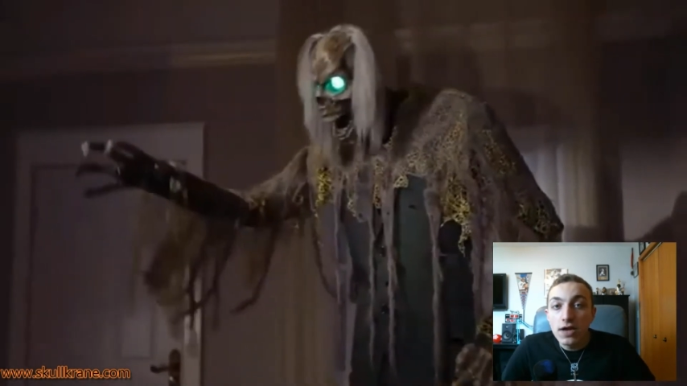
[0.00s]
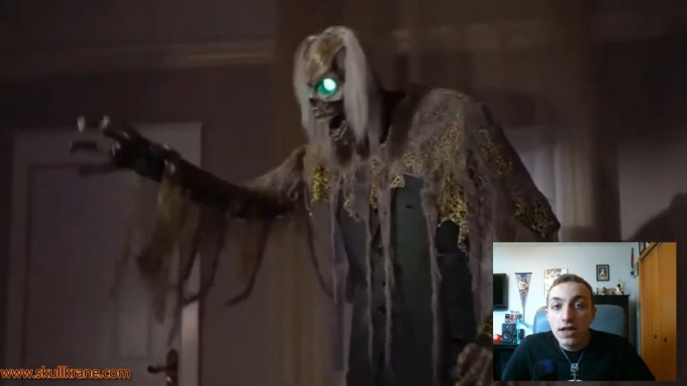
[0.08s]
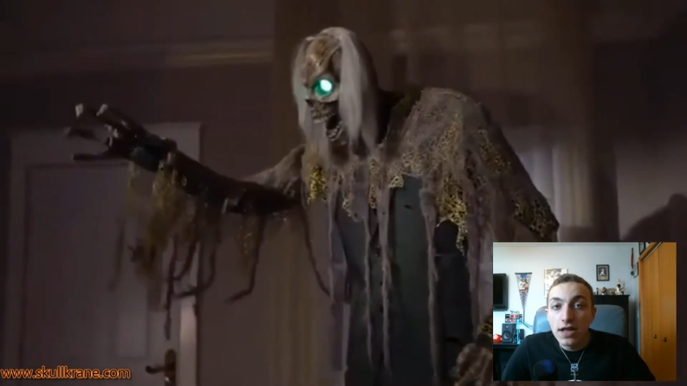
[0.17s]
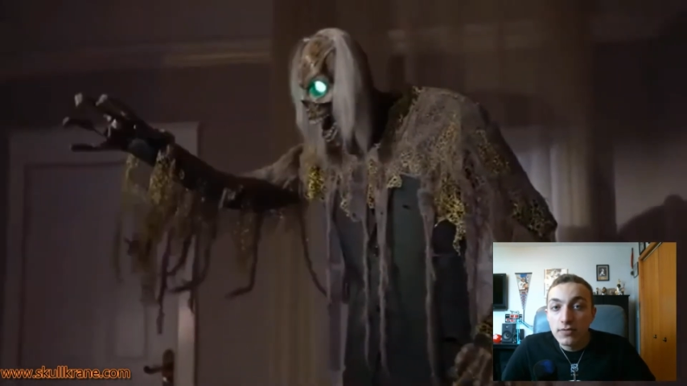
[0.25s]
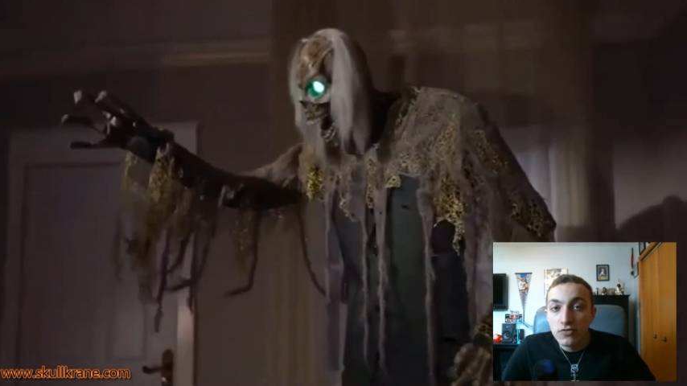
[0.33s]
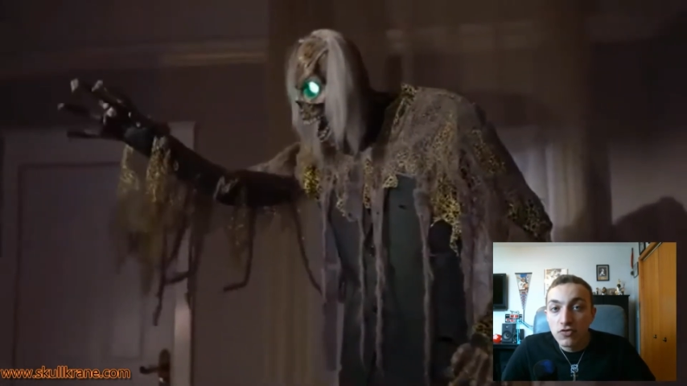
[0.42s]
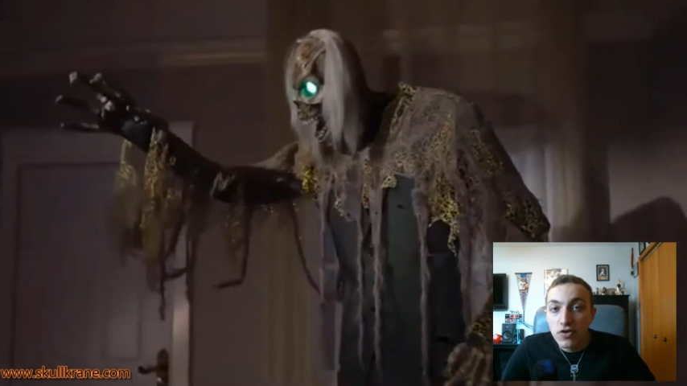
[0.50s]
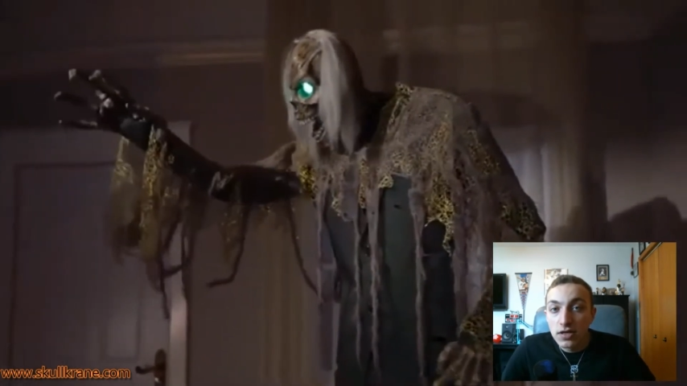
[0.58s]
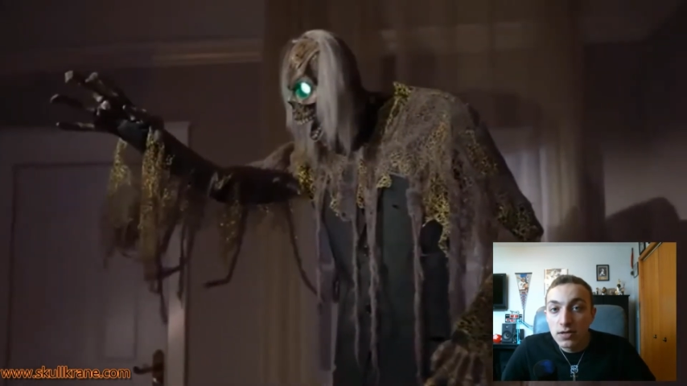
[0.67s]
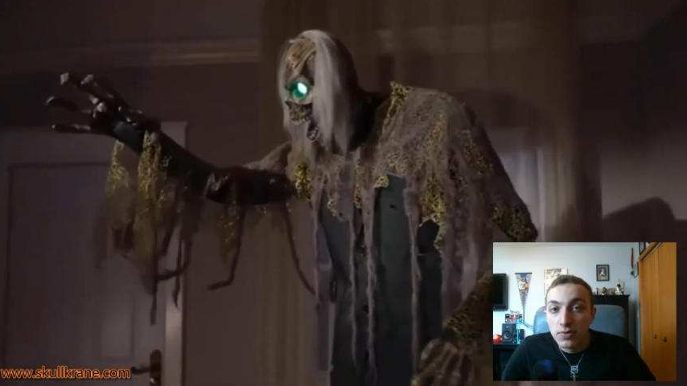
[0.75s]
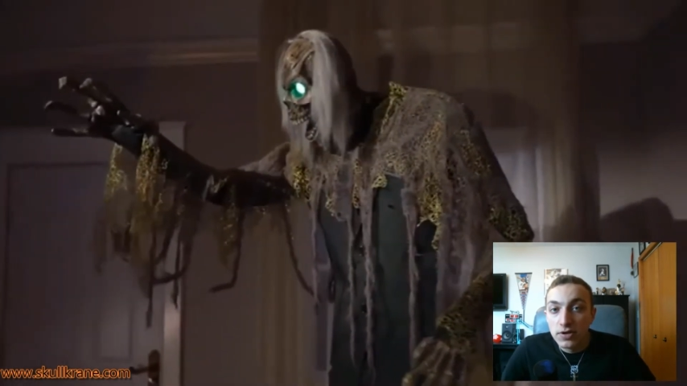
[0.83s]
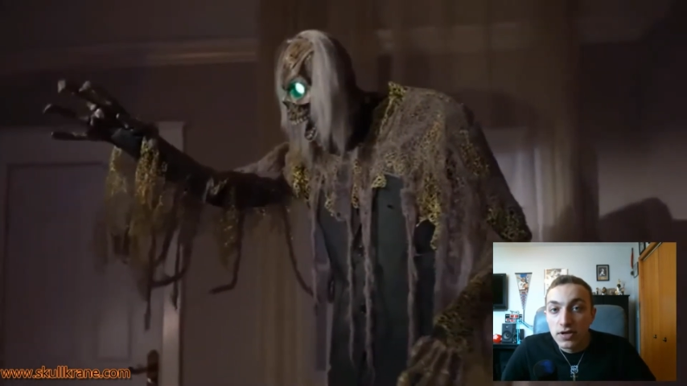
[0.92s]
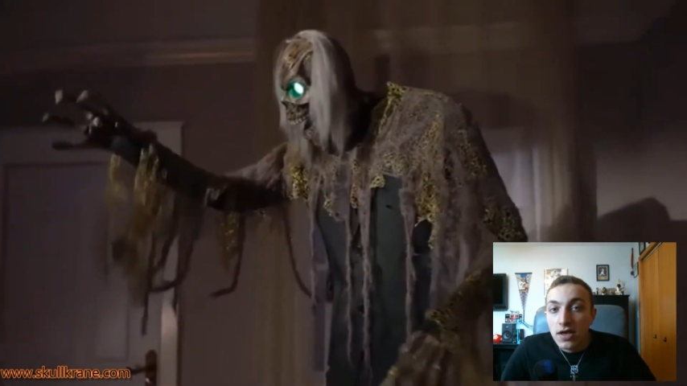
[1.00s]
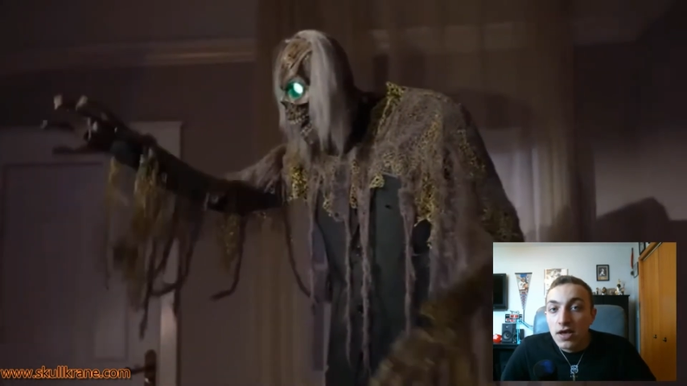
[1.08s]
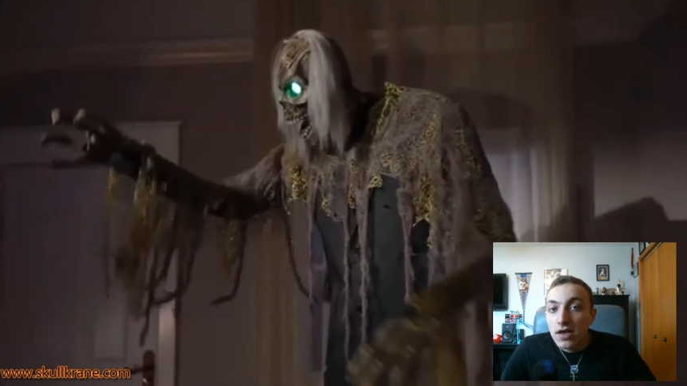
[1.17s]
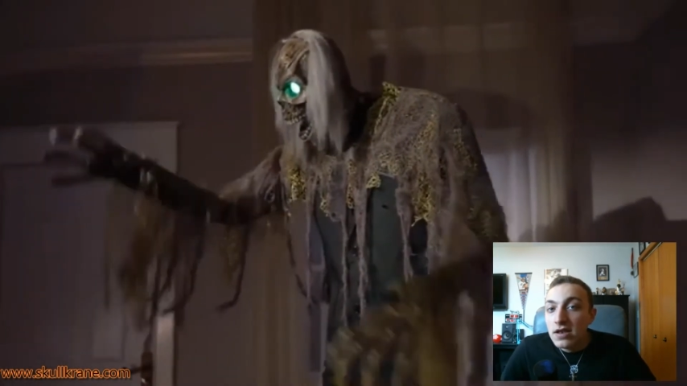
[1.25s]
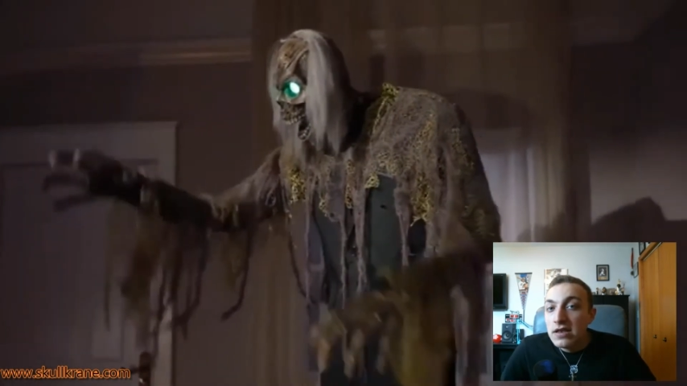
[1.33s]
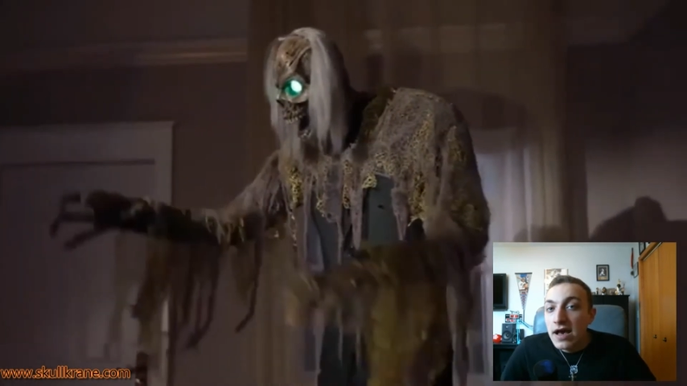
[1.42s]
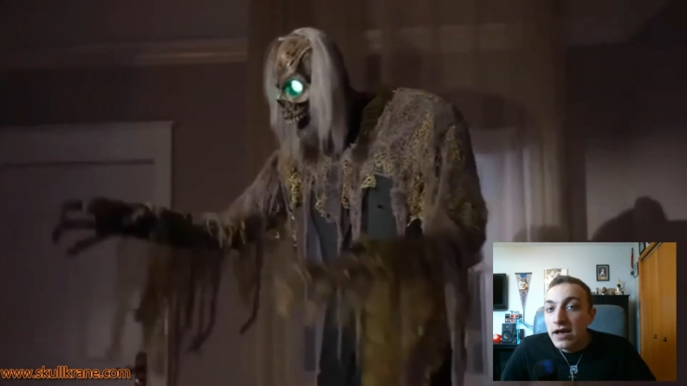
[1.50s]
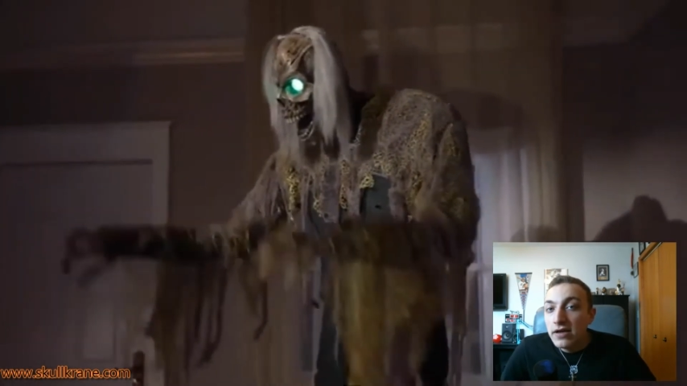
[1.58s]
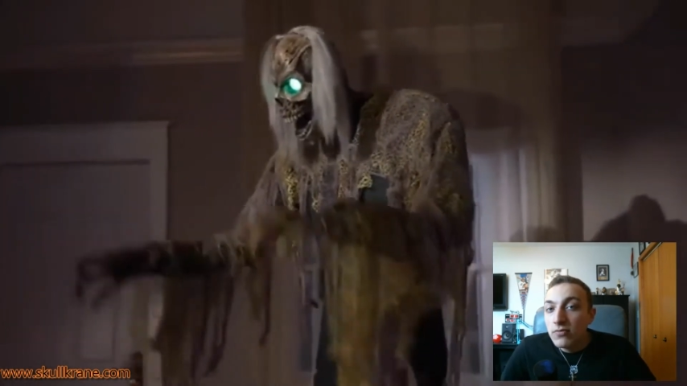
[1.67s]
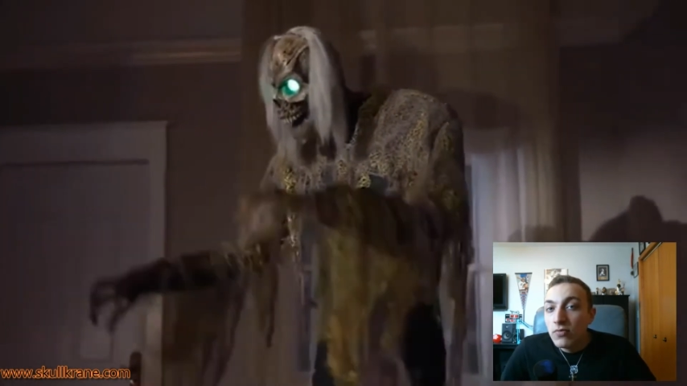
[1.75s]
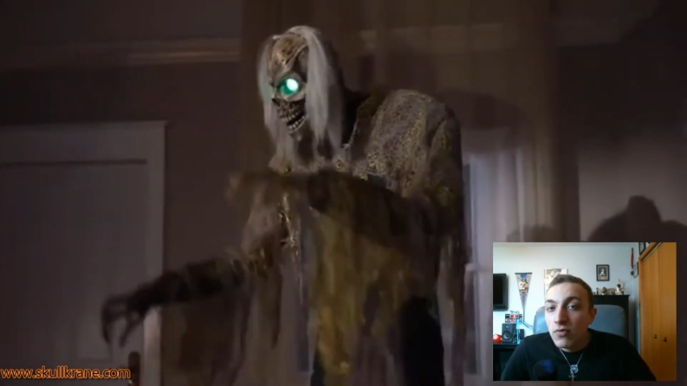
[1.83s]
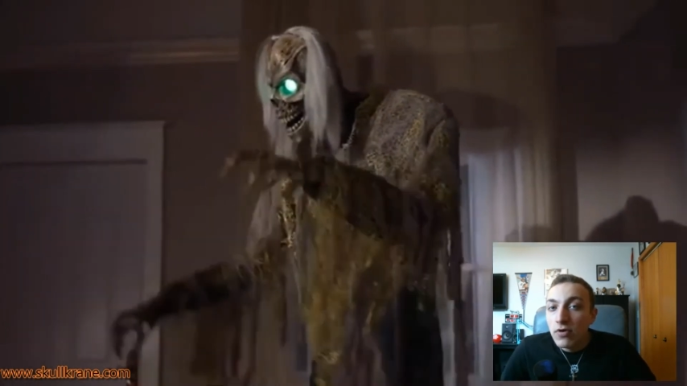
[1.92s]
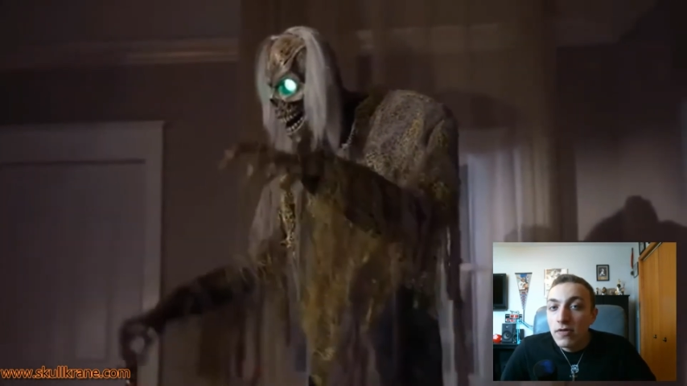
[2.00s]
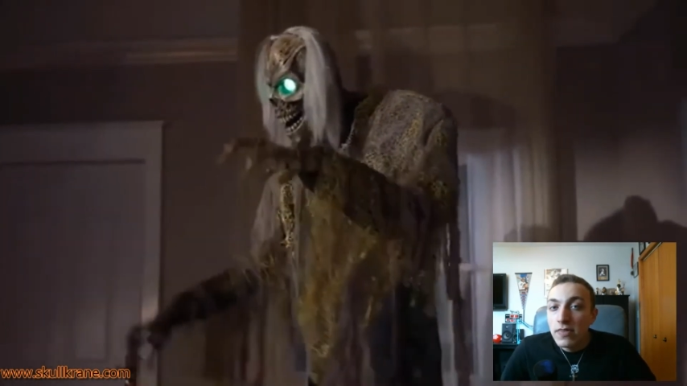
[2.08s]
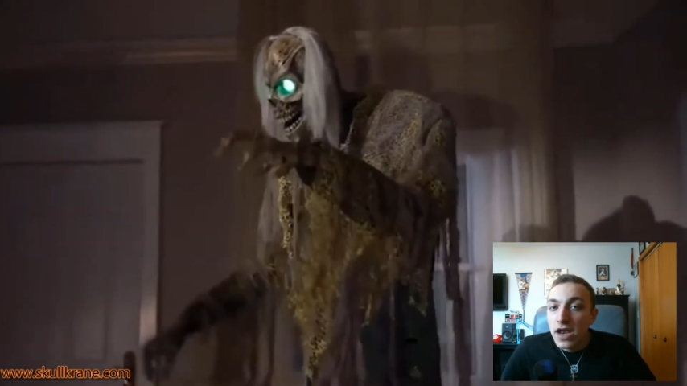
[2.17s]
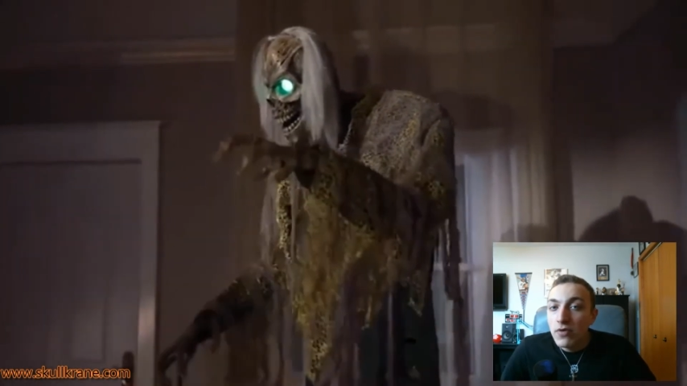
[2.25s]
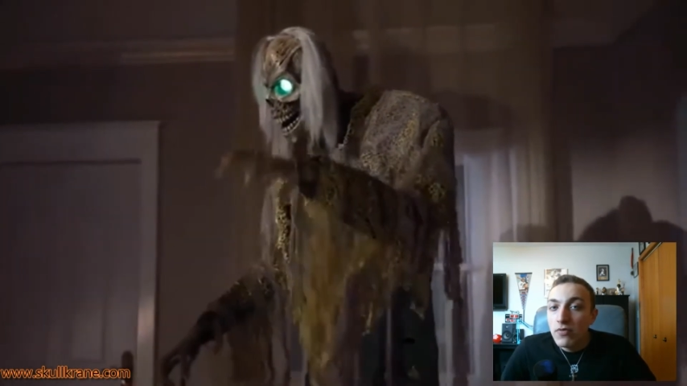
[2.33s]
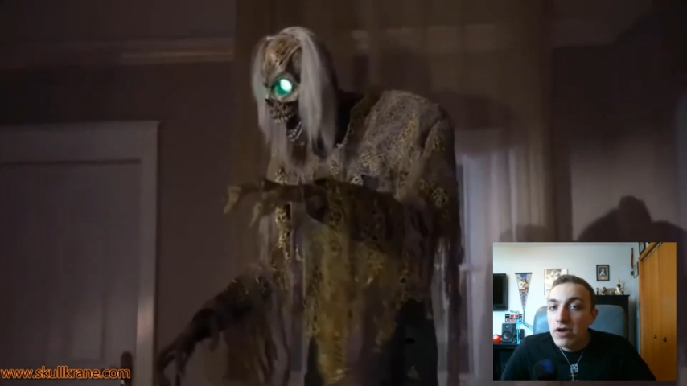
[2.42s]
So overall, great animatronic,